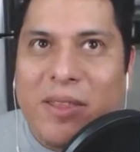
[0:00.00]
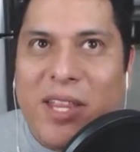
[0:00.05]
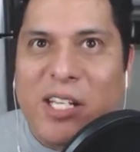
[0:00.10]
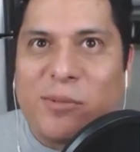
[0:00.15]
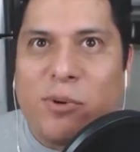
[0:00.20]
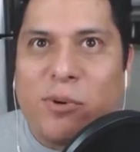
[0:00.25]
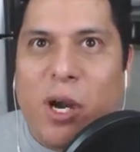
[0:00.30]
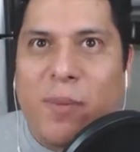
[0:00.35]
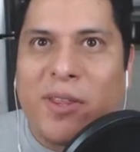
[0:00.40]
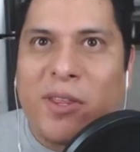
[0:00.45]

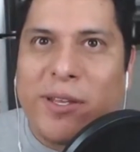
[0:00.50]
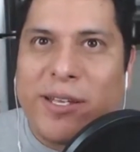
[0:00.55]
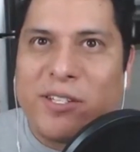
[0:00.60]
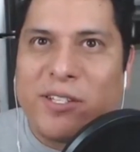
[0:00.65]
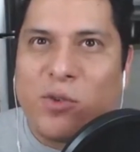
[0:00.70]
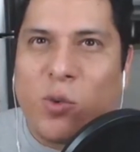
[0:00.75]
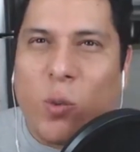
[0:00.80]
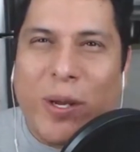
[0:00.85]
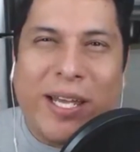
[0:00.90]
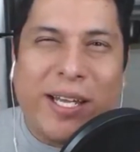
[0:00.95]
that's probably
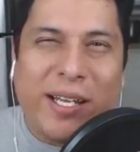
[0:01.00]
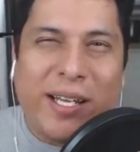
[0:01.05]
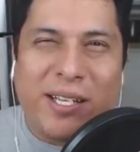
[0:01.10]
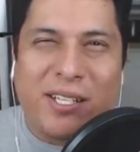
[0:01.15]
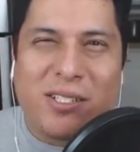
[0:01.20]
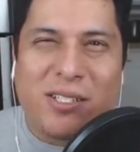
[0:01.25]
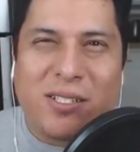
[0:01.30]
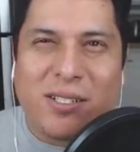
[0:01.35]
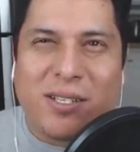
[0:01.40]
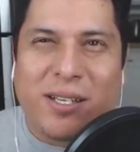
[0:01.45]
his
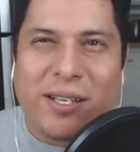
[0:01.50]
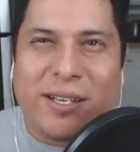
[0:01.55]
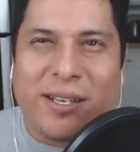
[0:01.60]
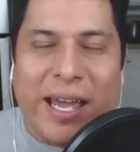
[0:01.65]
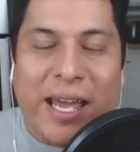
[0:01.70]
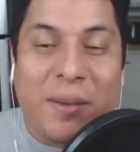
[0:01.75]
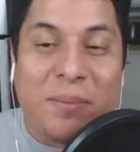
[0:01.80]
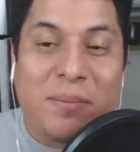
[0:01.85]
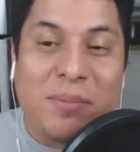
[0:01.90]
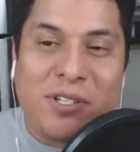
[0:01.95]
weakest
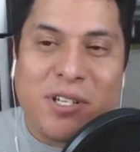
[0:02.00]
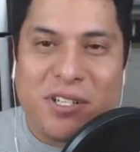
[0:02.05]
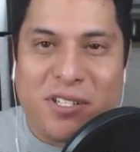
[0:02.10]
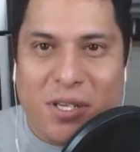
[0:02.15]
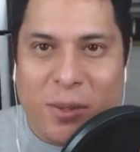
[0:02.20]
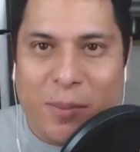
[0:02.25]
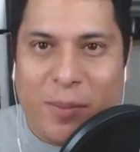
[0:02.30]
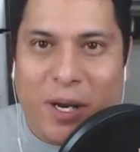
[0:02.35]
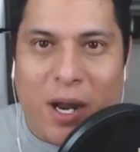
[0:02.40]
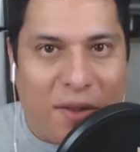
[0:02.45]
game
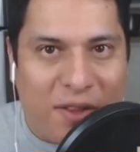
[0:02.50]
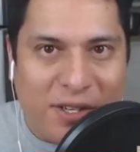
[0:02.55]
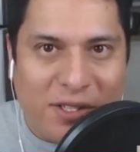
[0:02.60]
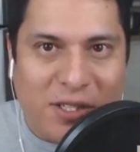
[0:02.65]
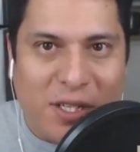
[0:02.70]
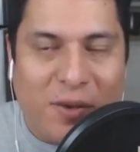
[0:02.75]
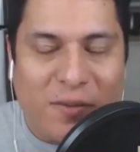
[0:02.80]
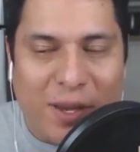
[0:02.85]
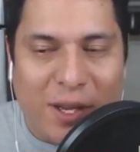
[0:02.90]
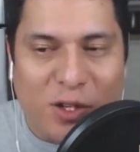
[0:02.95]
system and all the
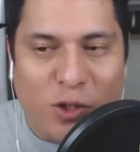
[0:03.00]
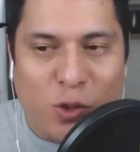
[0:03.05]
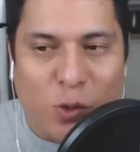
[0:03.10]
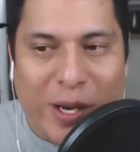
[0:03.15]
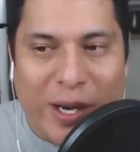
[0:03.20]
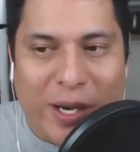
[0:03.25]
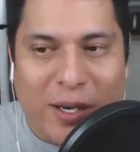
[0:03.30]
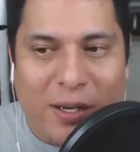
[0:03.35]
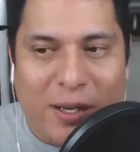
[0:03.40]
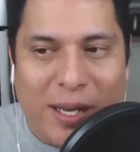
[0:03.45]
stuff that he's
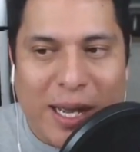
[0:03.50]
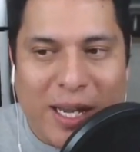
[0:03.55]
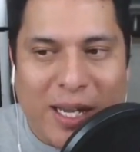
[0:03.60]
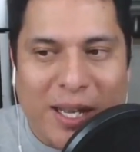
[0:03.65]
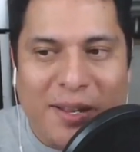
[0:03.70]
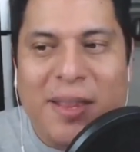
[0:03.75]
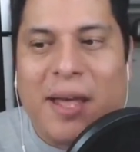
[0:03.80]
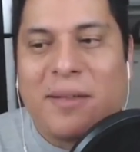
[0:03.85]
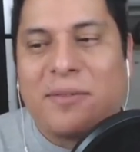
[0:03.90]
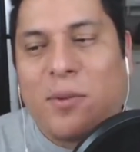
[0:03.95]
written. Like,
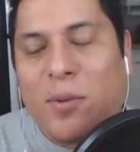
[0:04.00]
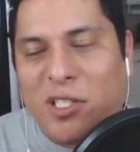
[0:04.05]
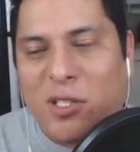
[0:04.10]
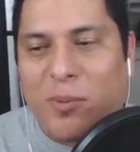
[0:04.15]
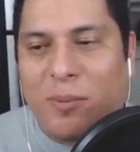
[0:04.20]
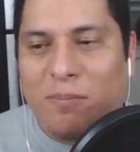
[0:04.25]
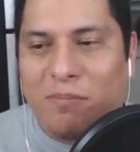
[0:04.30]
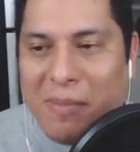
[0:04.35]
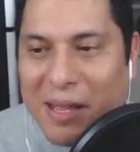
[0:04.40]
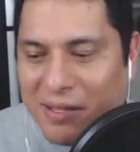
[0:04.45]
and
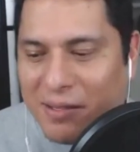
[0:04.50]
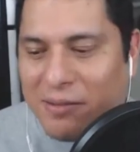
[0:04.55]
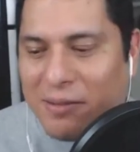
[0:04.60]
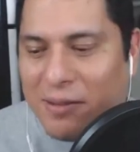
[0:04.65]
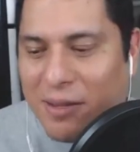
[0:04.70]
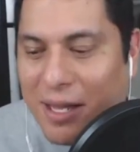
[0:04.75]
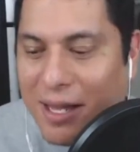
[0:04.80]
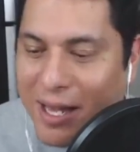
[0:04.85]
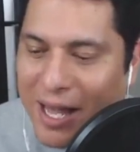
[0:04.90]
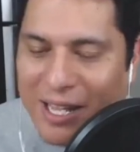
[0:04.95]
that's
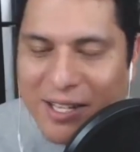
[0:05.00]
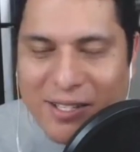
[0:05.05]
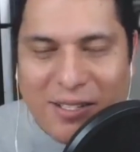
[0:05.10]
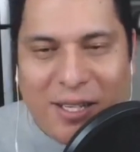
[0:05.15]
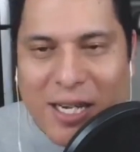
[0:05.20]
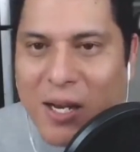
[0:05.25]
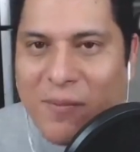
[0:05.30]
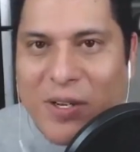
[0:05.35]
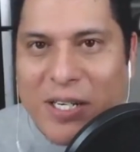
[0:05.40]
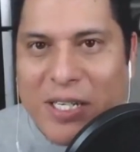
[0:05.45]

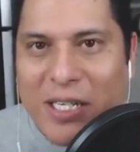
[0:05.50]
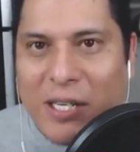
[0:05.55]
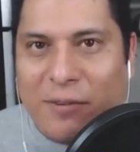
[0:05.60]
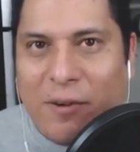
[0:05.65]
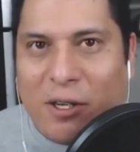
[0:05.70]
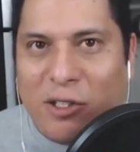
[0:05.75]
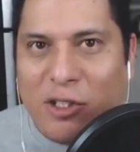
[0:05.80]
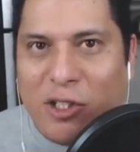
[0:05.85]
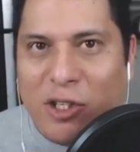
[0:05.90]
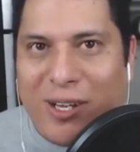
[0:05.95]
kind of a
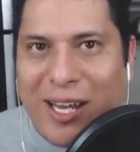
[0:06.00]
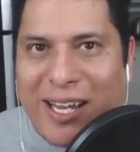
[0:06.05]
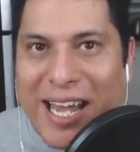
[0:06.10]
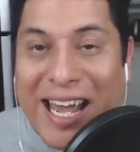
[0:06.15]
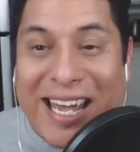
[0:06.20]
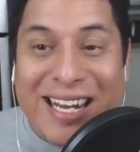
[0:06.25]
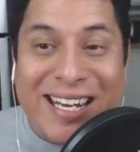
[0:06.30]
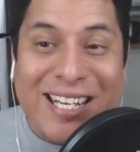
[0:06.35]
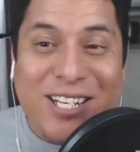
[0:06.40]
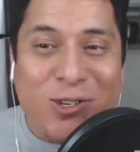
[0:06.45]
default to like
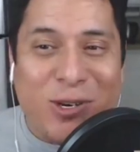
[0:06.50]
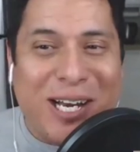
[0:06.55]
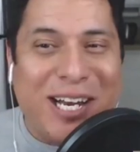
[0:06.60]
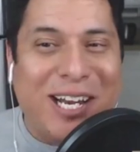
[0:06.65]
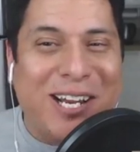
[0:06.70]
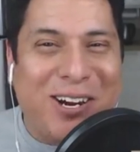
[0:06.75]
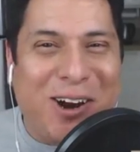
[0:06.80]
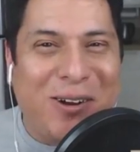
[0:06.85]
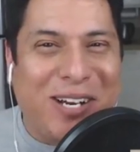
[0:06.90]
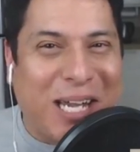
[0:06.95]
any
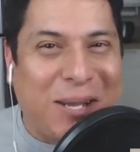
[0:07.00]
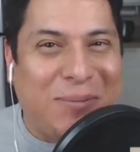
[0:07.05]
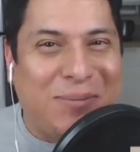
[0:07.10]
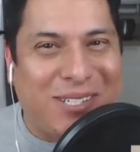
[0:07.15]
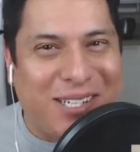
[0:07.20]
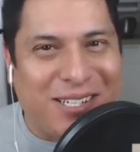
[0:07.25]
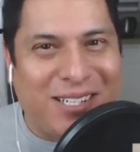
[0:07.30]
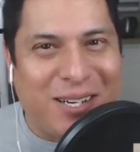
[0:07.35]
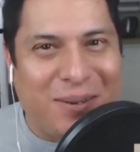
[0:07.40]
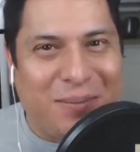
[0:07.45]
trading card game
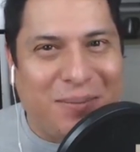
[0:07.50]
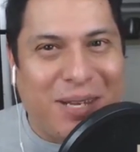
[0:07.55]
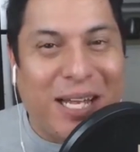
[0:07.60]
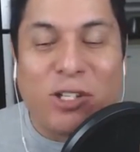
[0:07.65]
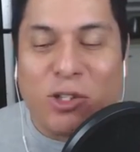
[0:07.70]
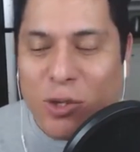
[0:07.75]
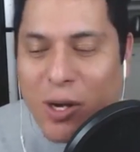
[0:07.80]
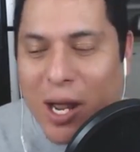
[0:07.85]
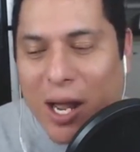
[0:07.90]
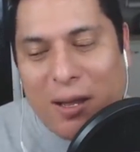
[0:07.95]
system.
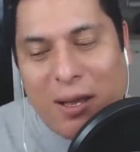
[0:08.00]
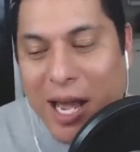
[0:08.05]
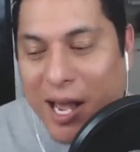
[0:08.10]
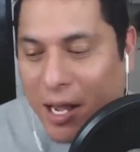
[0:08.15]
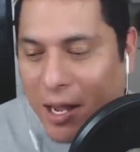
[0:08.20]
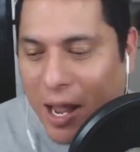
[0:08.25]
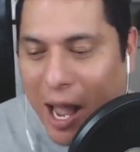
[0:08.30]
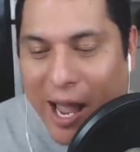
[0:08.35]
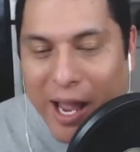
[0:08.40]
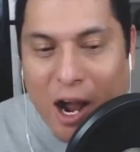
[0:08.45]
Like,
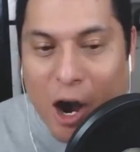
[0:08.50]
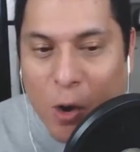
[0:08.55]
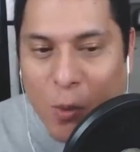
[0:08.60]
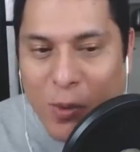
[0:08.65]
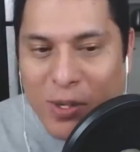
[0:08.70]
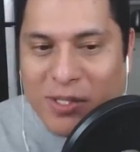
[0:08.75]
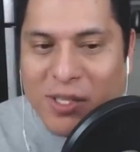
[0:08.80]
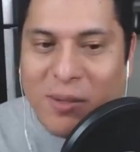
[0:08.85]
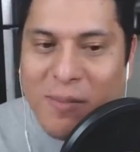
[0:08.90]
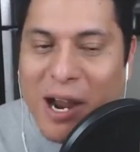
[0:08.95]
I
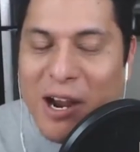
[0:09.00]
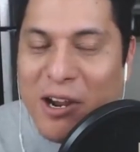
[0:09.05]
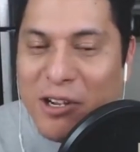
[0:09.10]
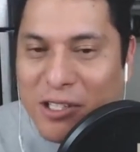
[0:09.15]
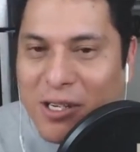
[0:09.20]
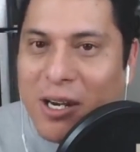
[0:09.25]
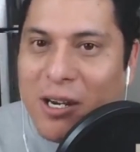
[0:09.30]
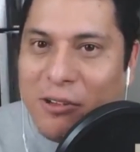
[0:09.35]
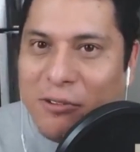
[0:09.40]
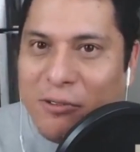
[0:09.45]
always admire
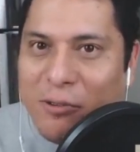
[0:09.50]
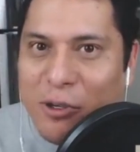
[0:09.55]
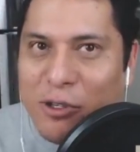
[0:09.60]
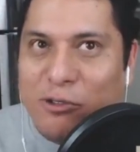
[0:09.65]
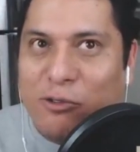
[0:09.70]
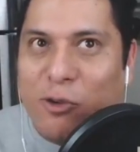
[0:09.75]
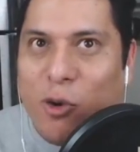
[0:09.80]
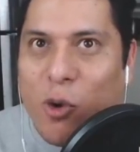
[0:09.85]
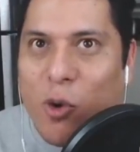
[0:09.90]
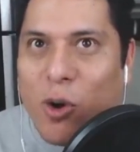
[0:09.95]
Scotty
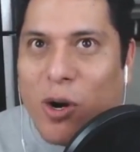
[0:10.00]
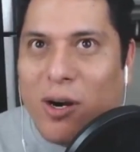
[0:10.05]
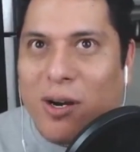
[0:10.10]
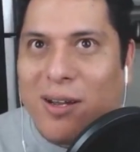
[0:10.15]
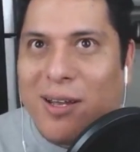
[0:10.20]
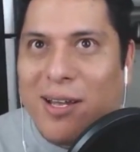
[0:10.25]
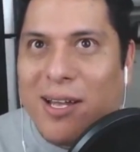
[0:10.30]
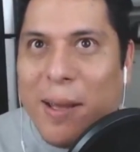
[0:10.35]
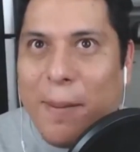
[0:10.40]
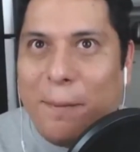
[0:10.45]
Hooch
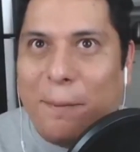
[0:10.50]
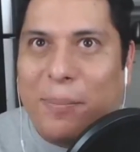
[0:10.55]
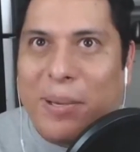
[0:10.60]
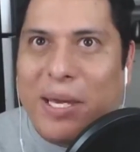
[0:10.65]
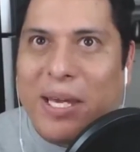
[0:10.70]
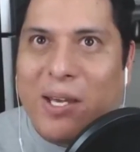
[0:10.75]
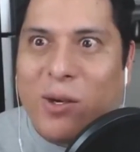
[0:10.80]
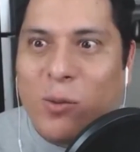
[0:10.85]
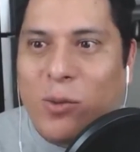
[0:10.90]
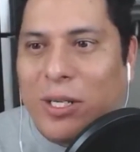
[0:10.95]
for
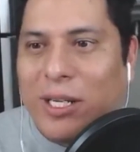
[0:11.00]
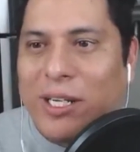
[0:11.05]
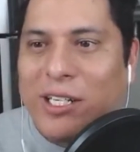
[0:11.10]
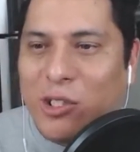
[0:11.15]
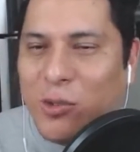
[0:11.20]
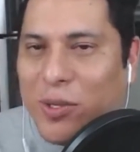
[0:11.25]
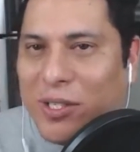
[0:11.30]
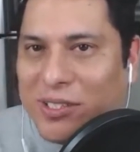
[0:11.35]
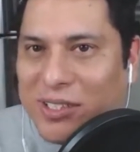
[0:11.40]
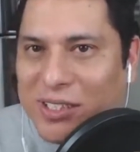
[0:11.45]
being willing to